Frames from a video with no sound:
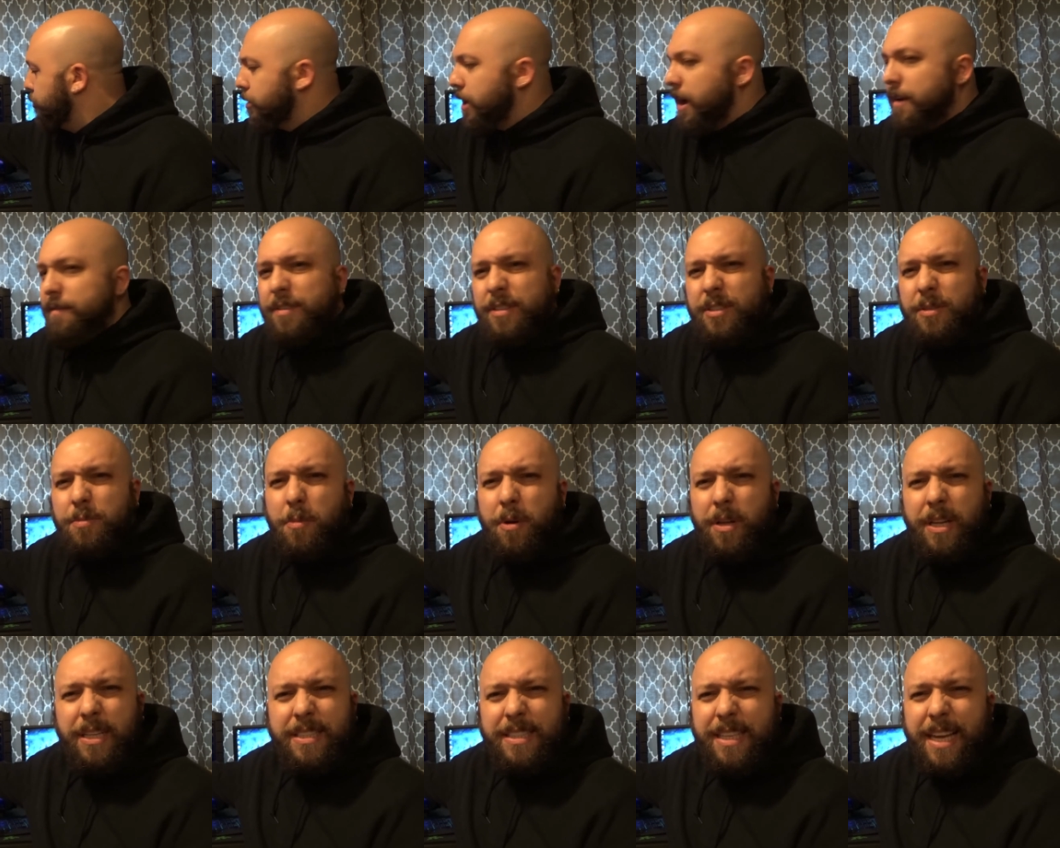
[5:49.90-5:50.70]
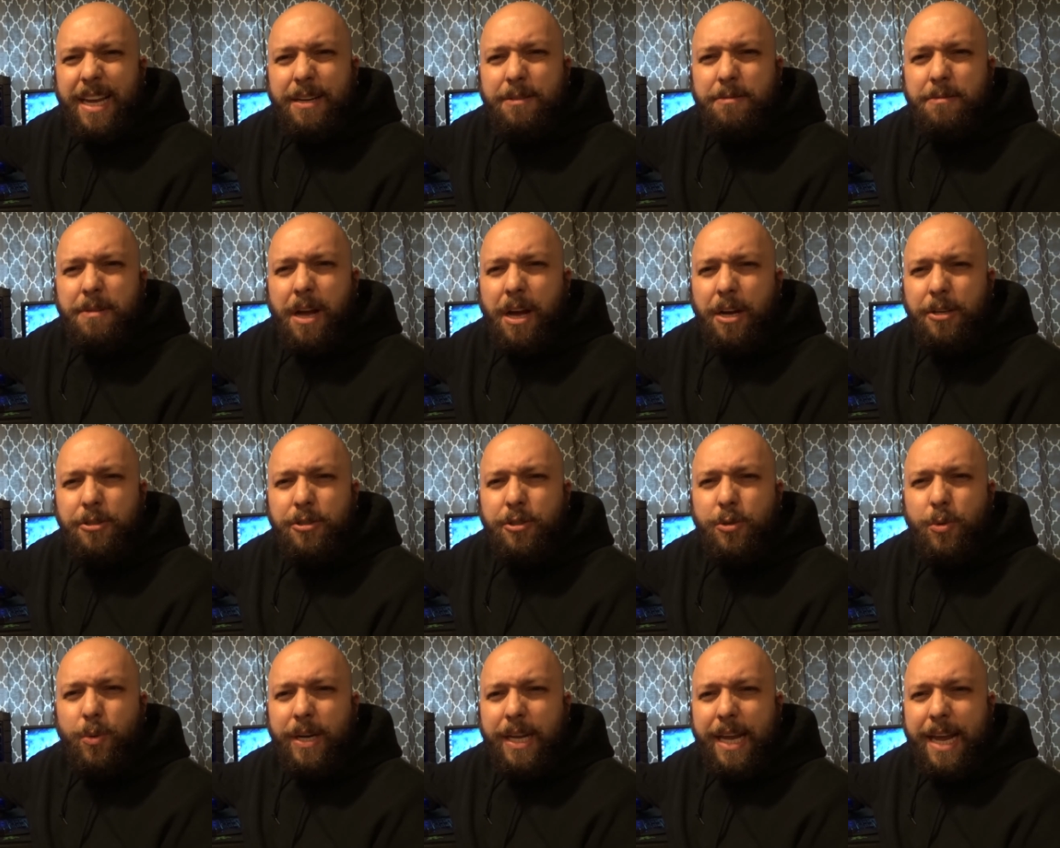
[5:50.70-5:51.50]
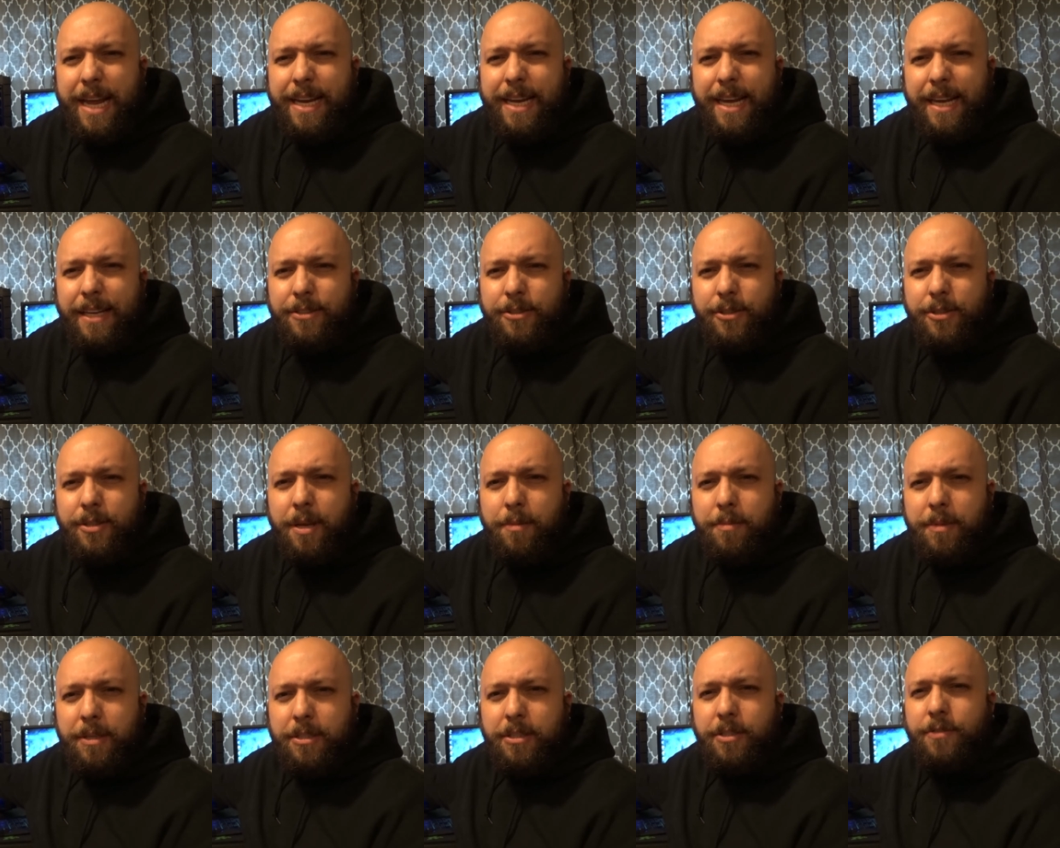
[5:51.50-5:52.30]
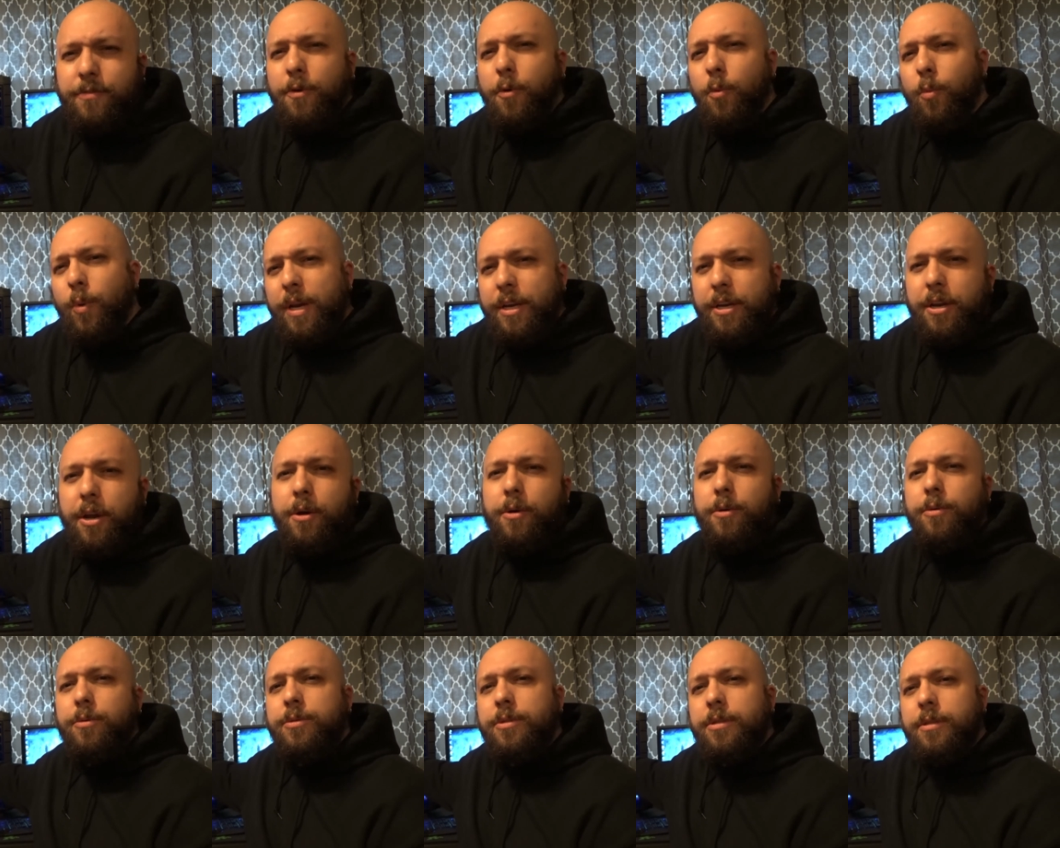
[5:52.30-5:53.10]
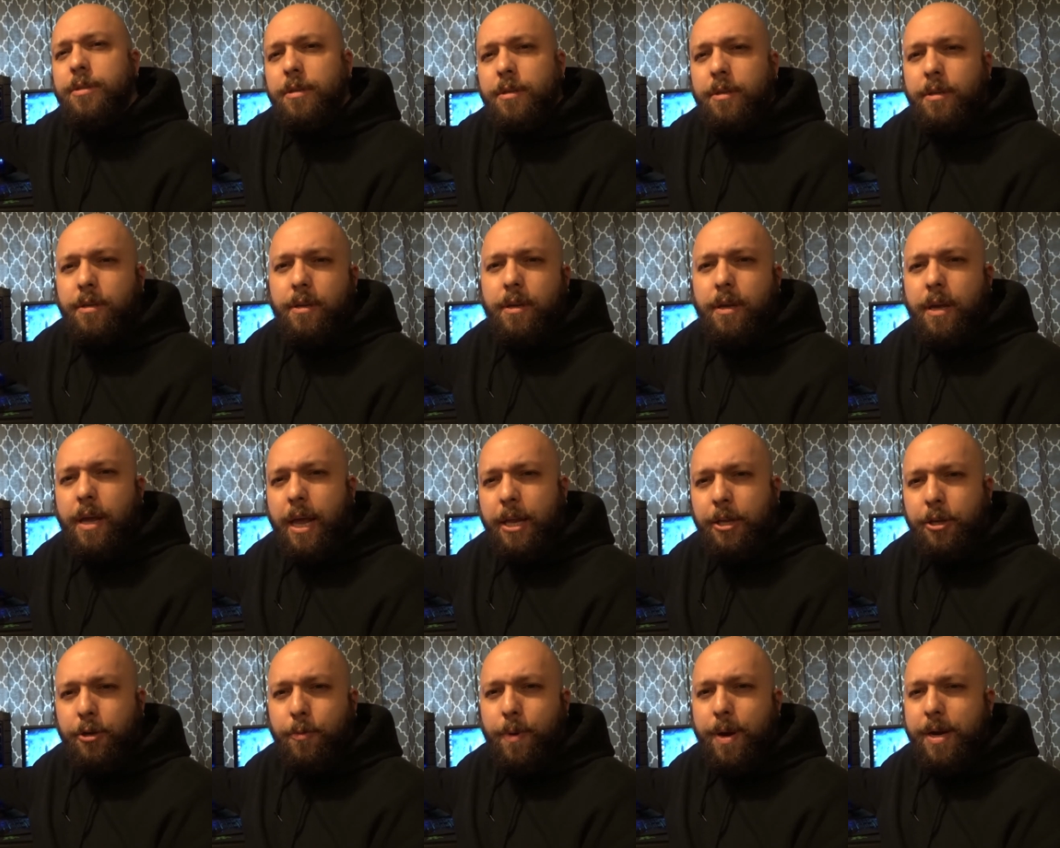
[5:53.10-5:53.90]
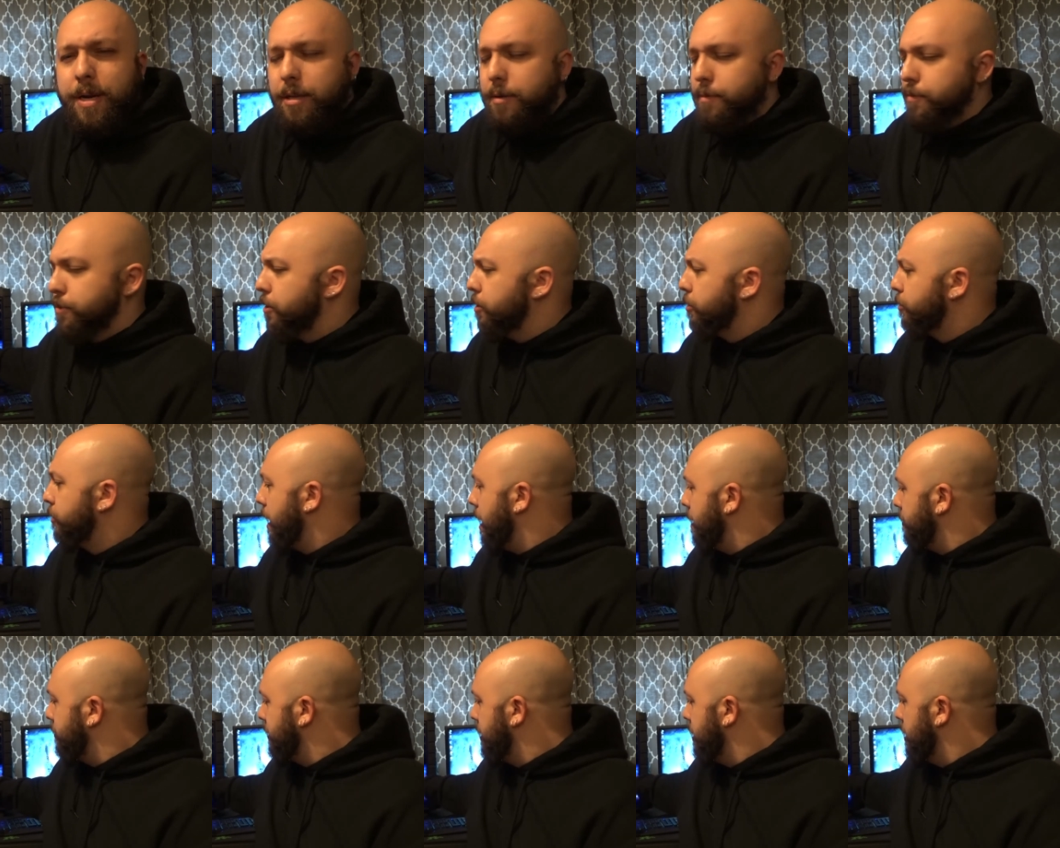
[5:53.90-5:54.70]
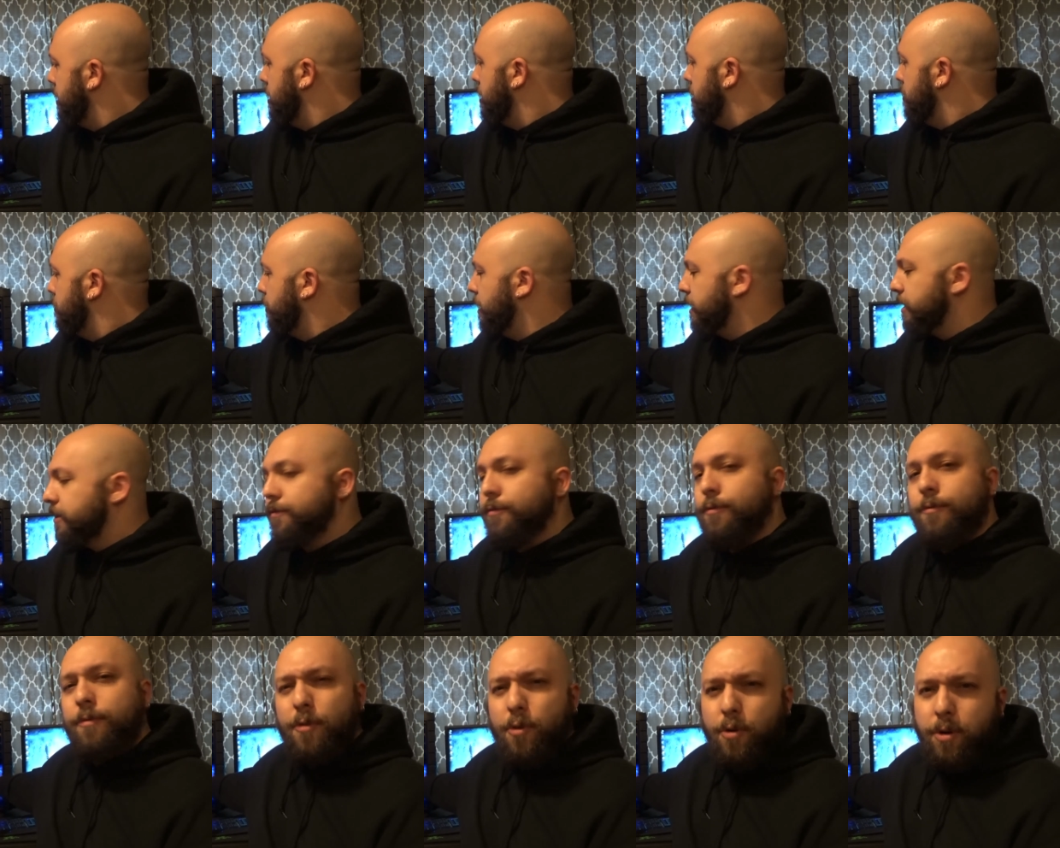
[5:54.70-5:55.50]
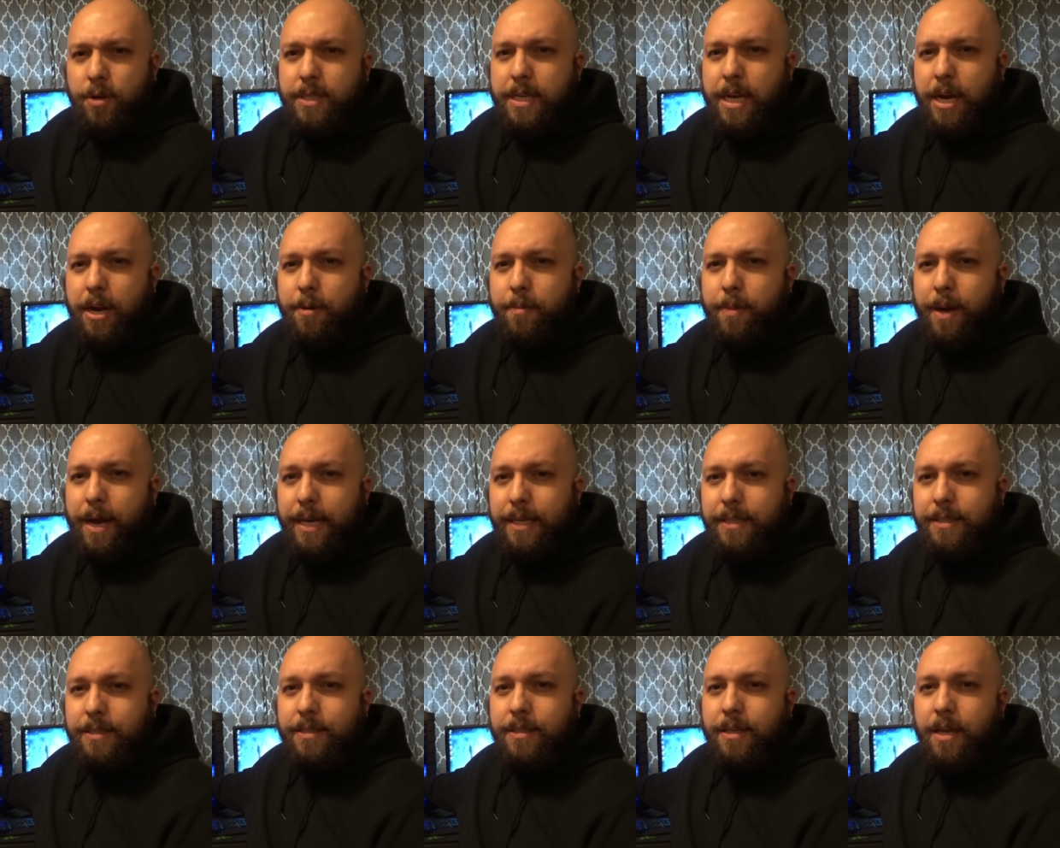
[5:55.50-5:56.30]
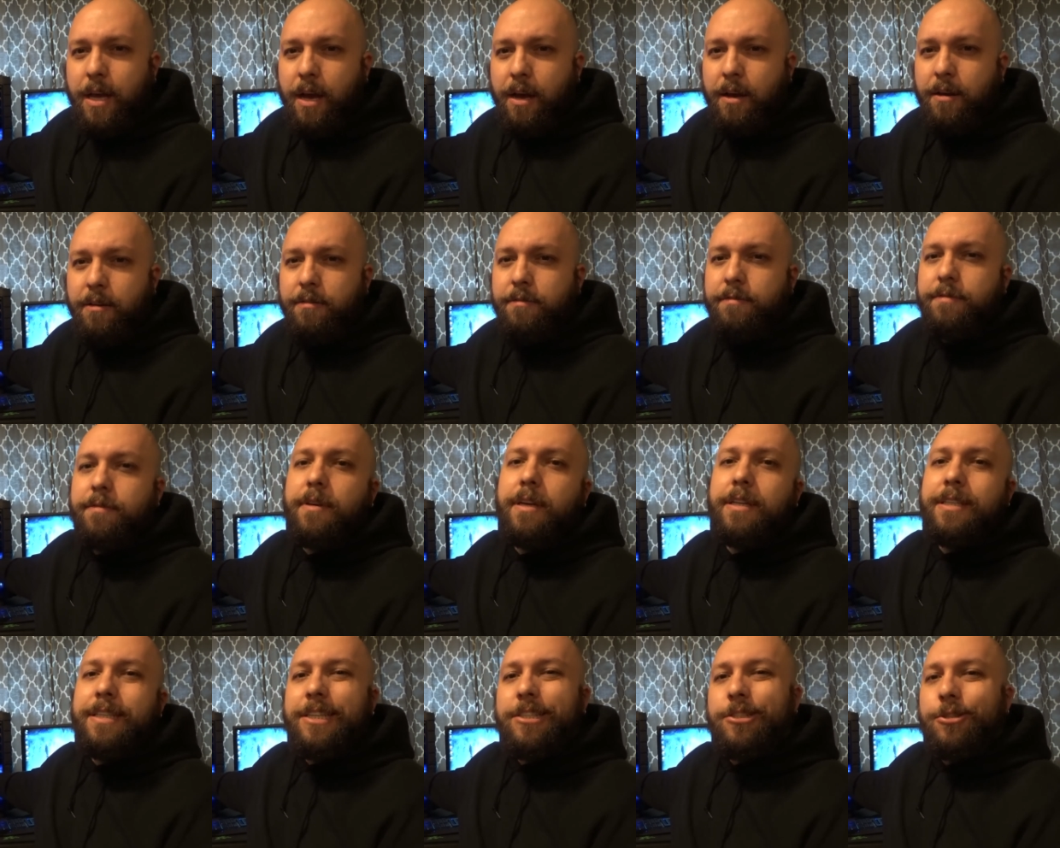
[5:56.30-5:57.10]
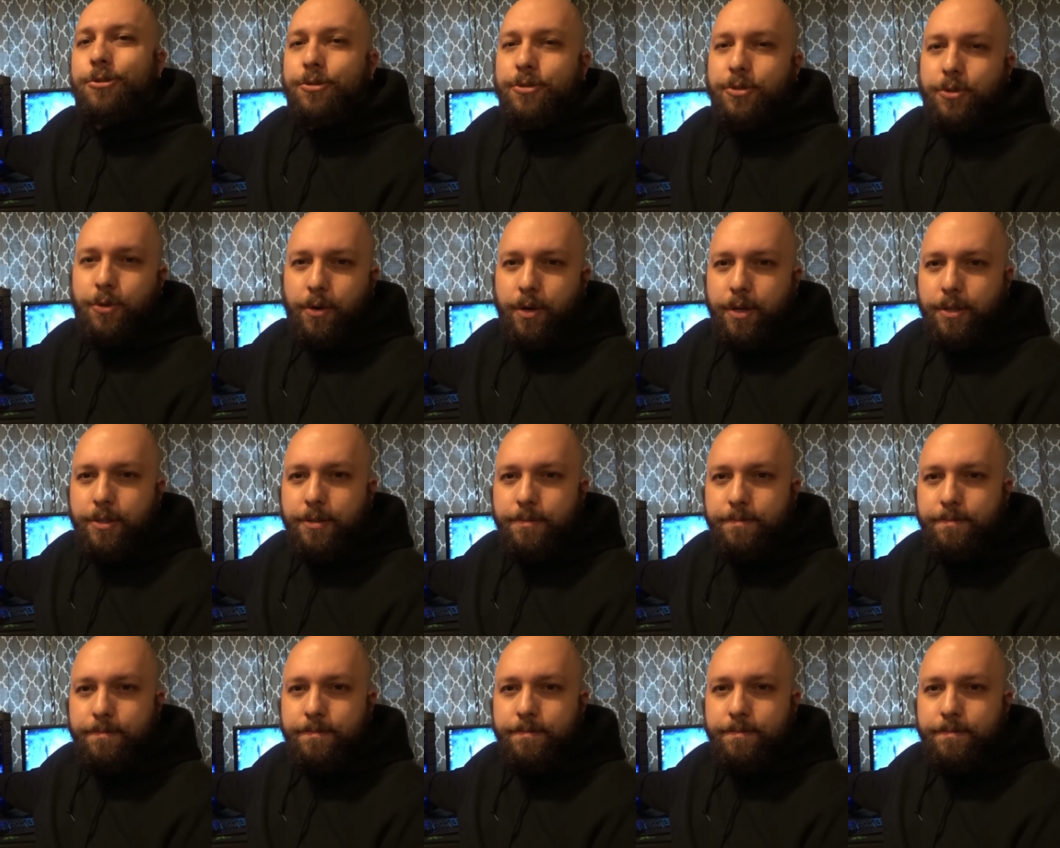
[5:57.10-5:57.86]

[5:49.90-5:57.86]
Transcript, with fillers: drive is small, it's like 128 gigs or something, just for Windows and your regular programs, plus 4 terabytes of additional storage.